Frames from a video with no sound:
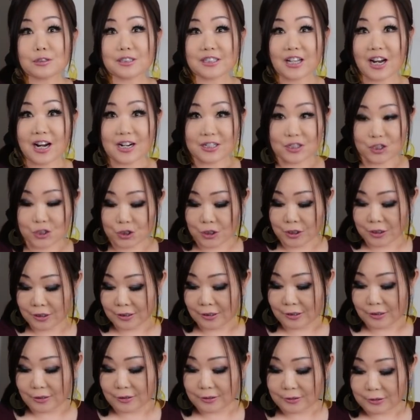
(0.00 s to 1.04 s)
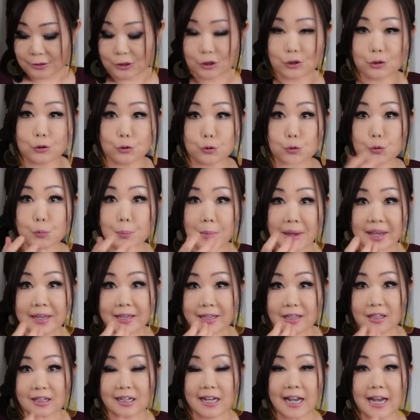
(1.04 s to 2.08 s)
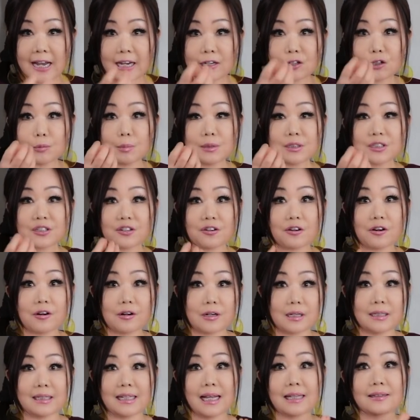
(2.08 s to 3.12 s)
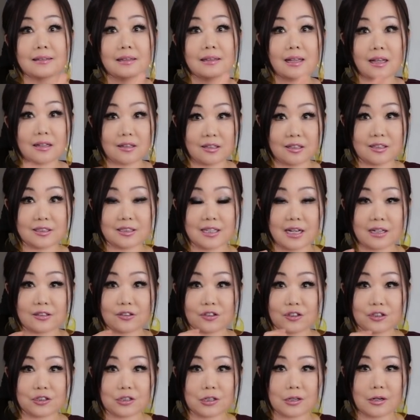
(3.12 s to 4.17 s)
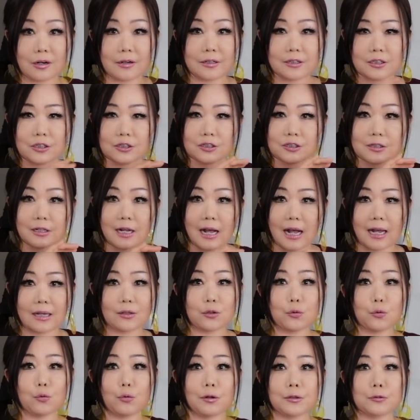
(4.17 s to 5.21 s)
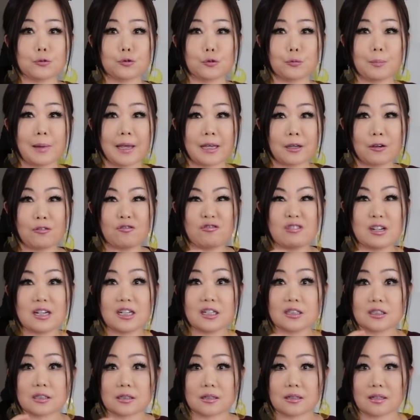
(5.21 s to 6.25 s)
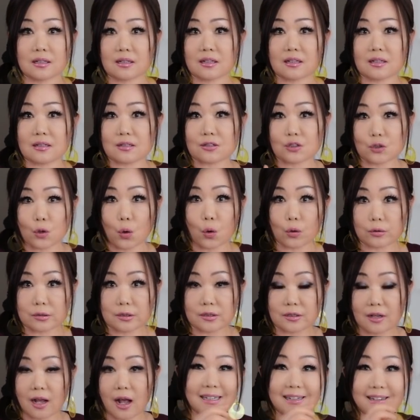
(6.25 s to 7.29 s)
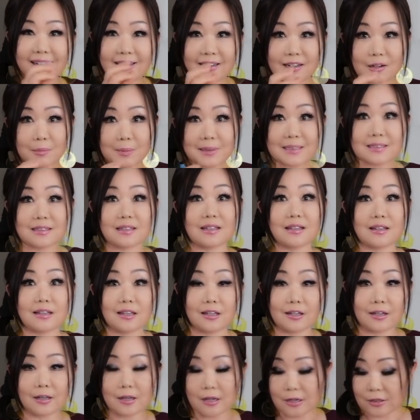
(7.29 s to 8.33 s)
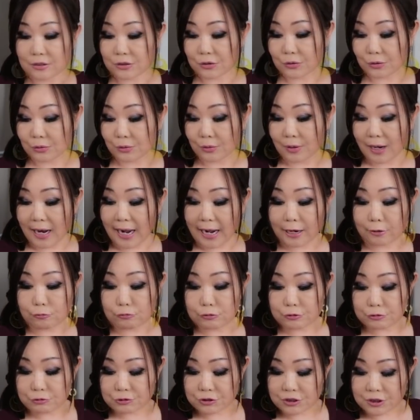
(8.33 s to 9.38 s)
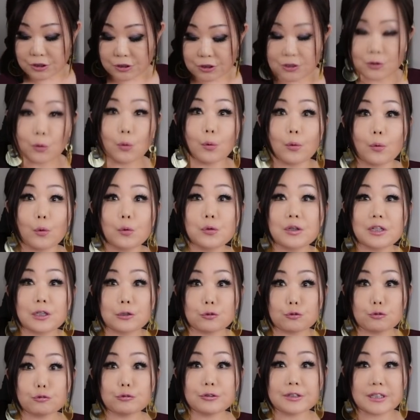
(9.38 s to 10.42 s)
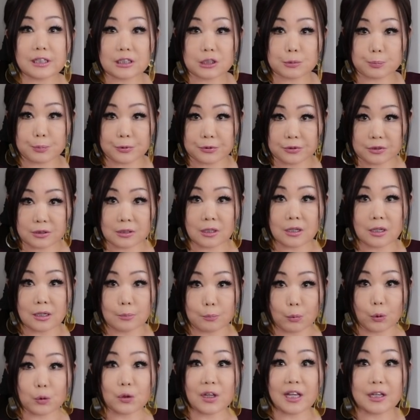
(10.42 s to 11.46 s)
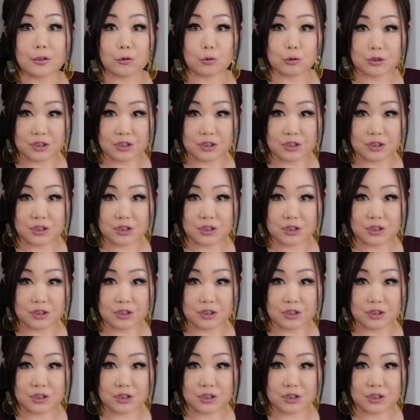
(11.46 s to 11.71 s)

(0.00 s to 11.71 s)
starch. So to make it kind of a slurry, not that exactly slurry, just I don't want to make it really sticky sauce. A little bit sticky. So I will use just only 2 teaspoons potato